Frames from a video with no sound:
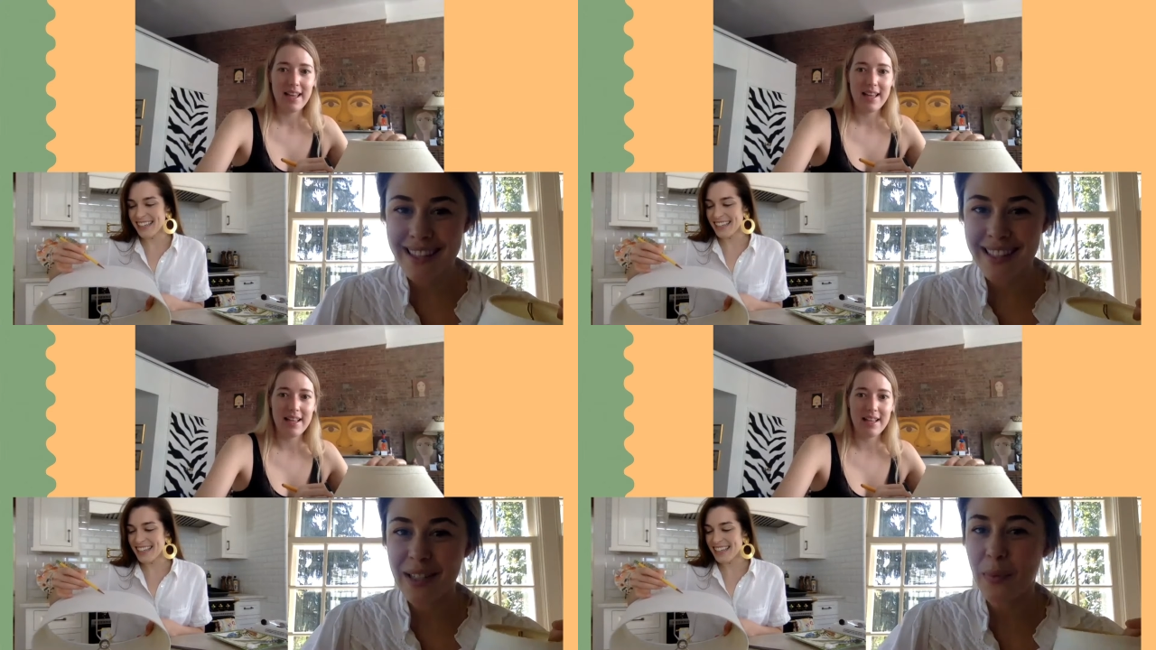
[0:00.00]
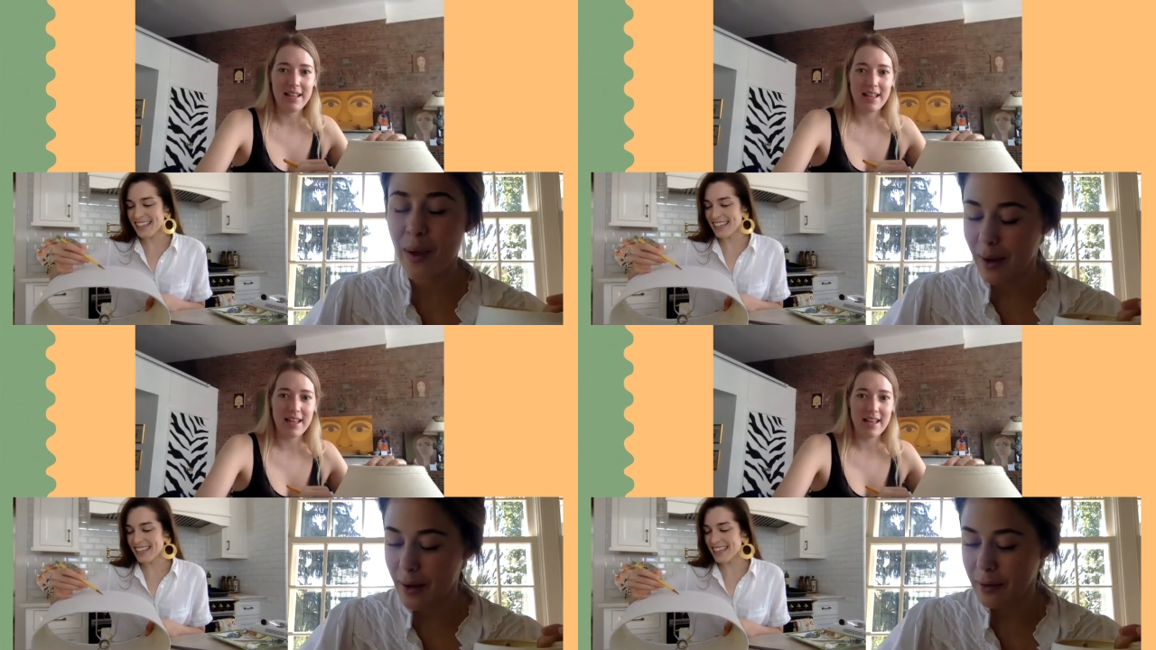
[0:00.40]
Speaker 1: this is
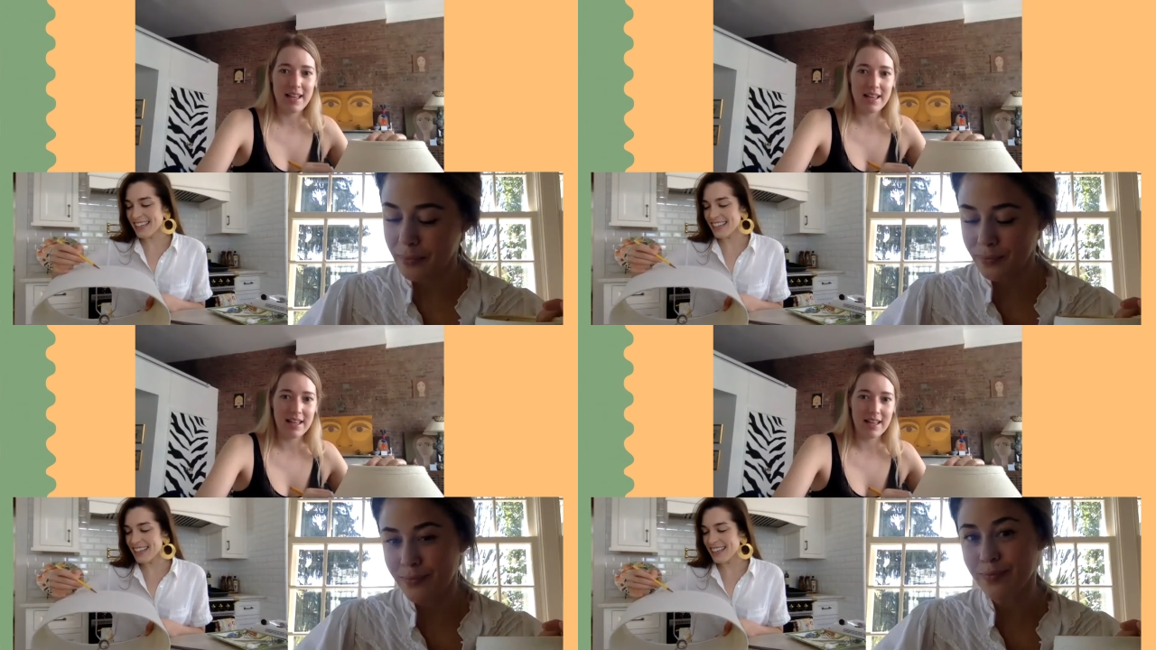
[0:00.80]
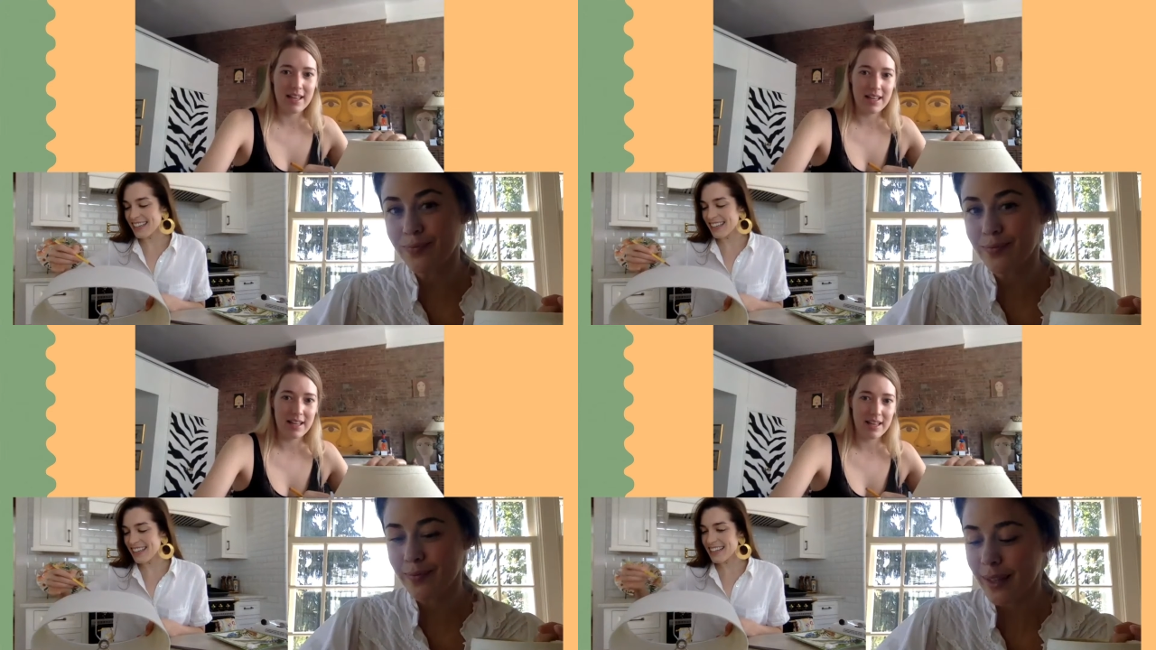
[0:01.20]
where
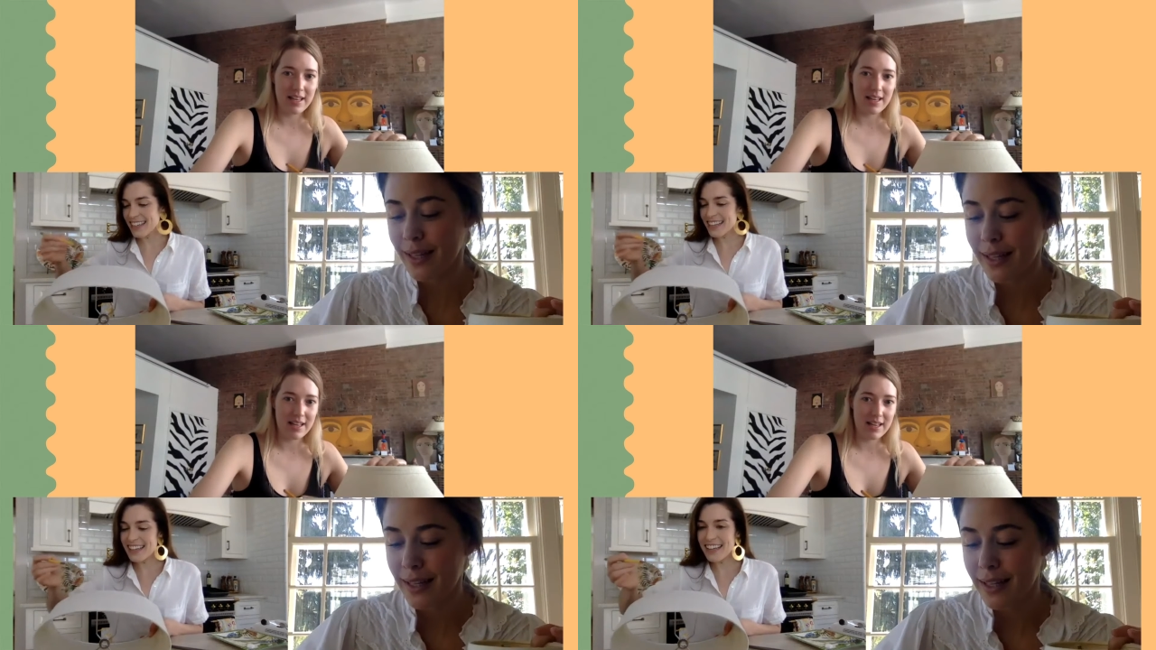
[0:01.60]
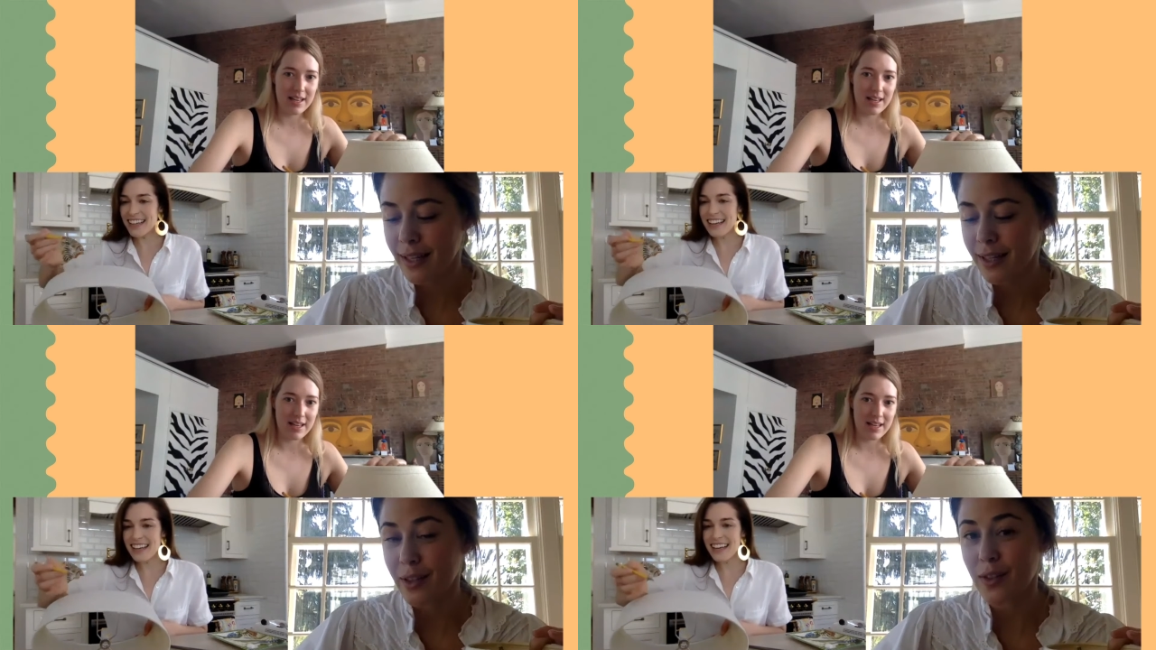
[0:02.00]

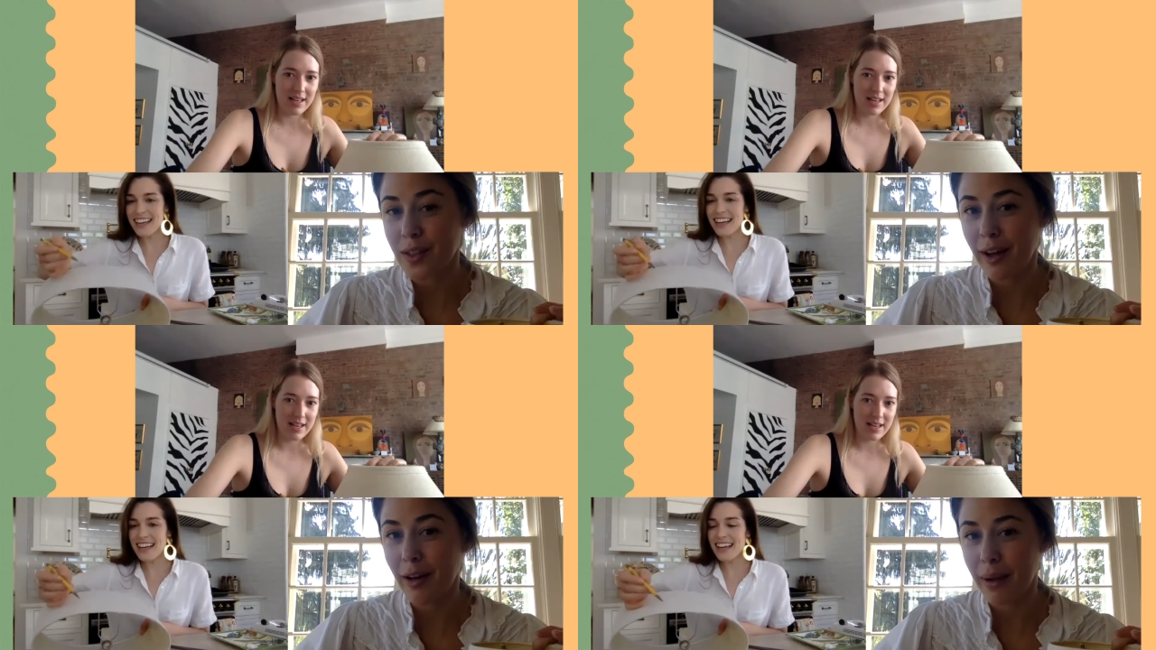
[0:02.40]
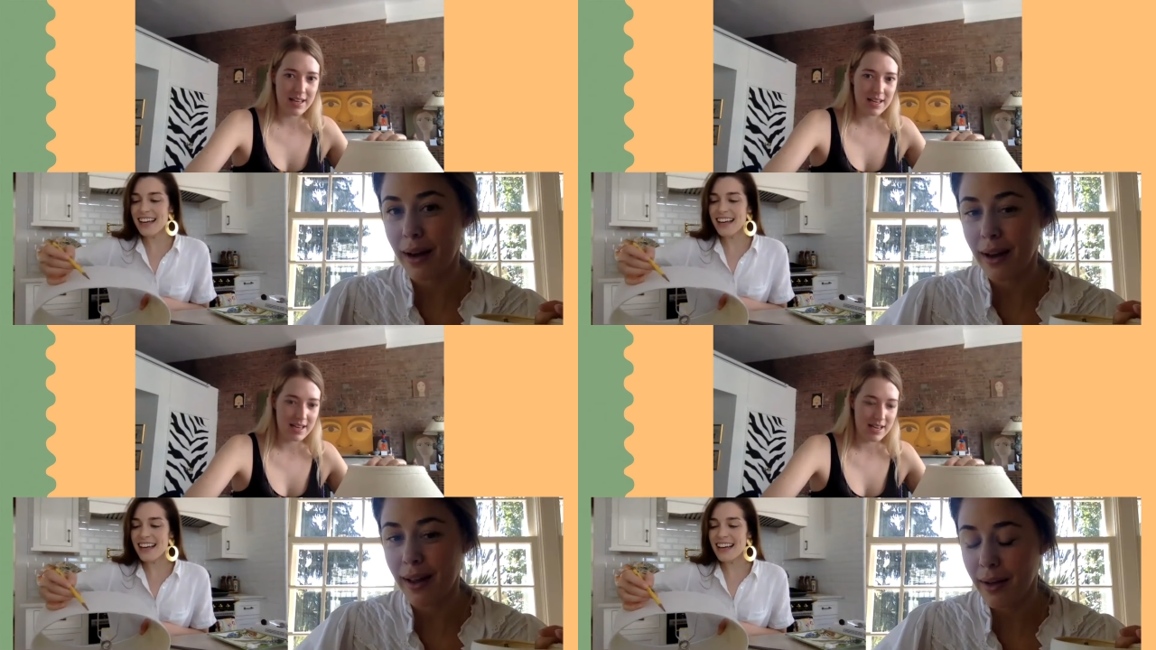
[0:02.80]
you'll see how bad
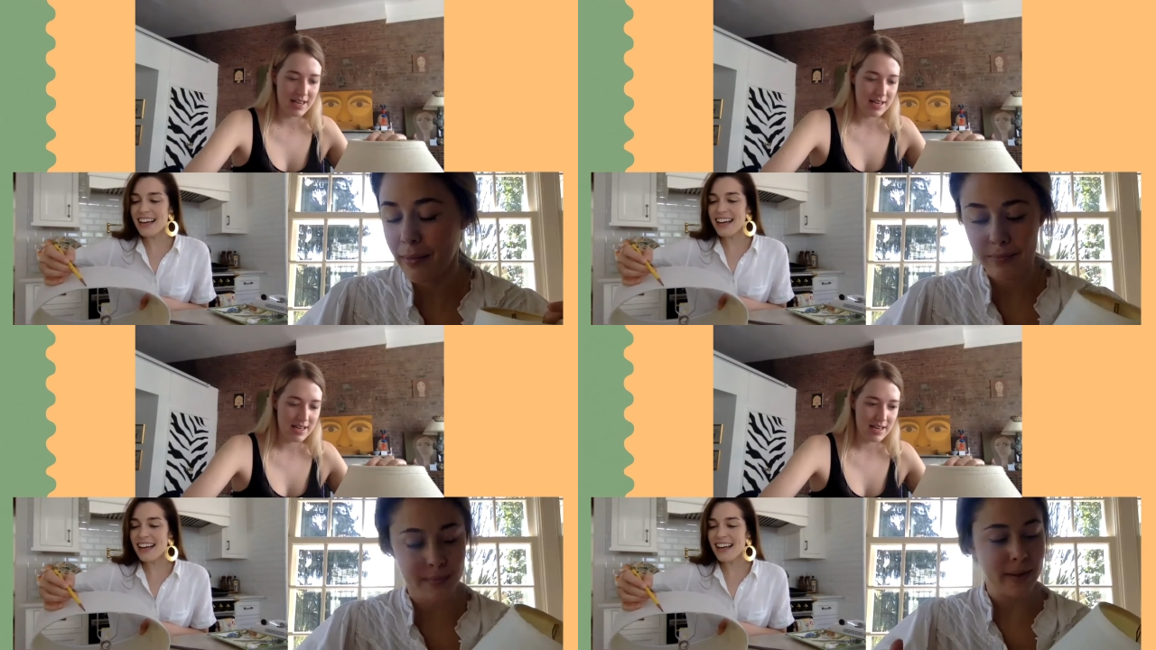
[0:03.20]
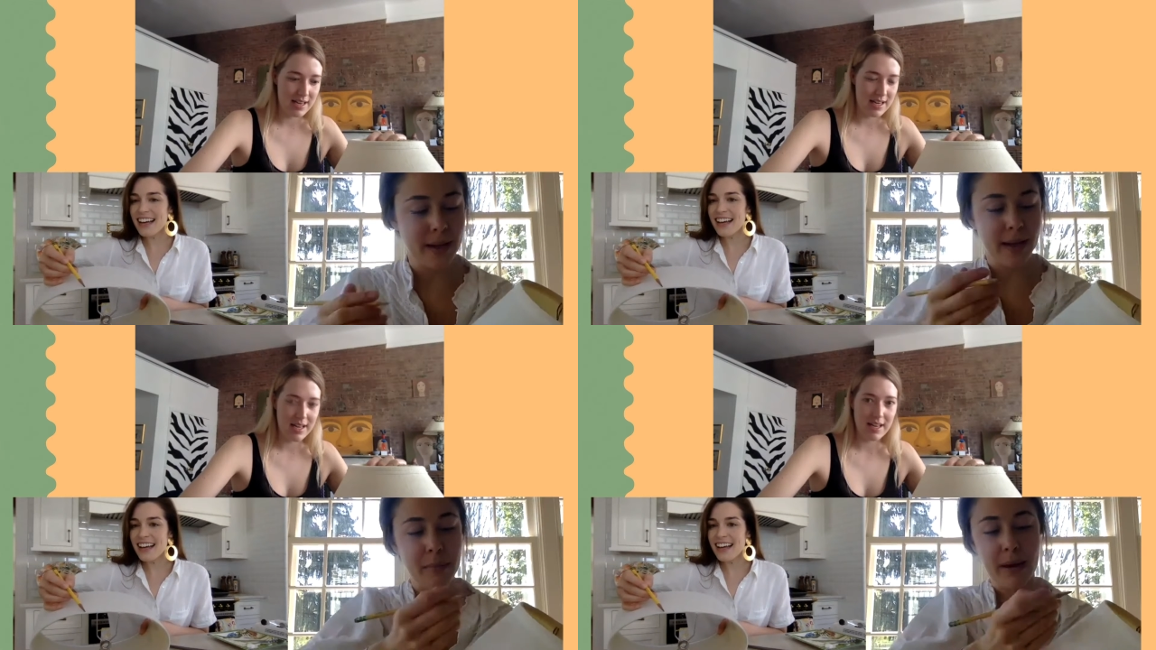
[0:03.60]
I am
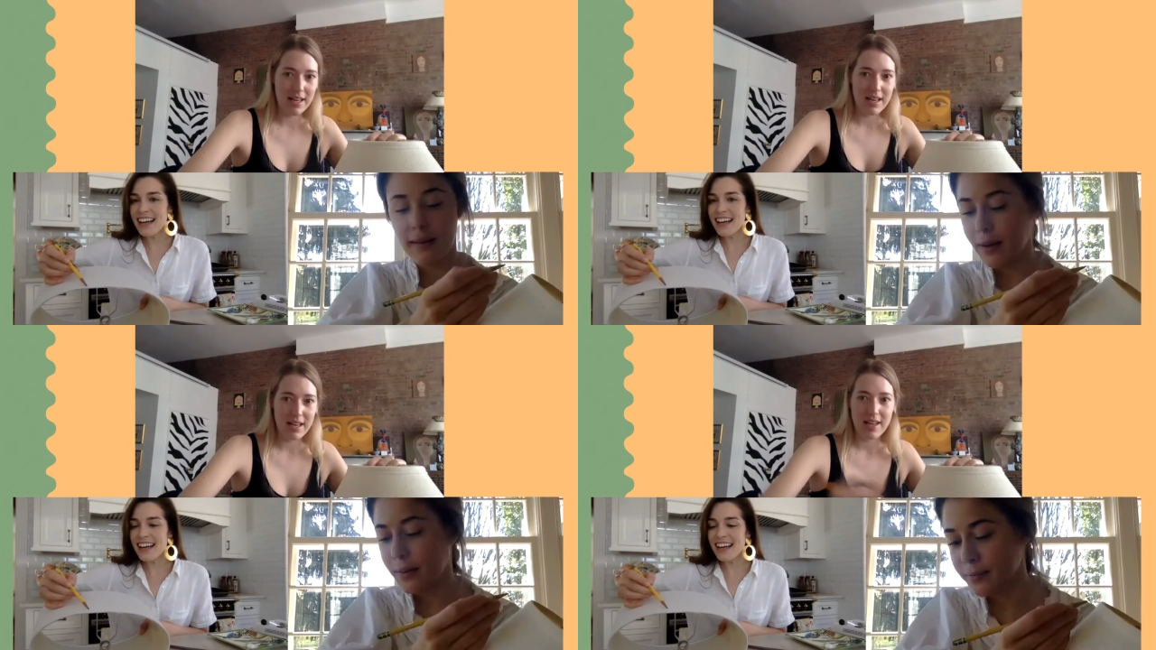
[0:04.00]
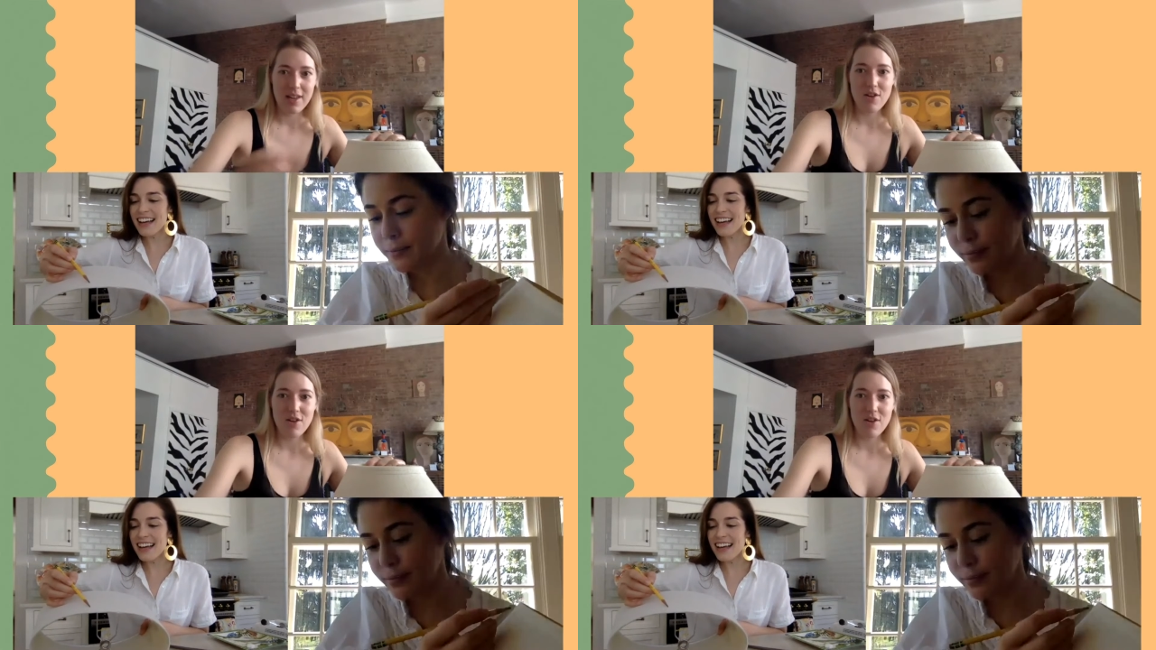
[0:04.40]
at painting.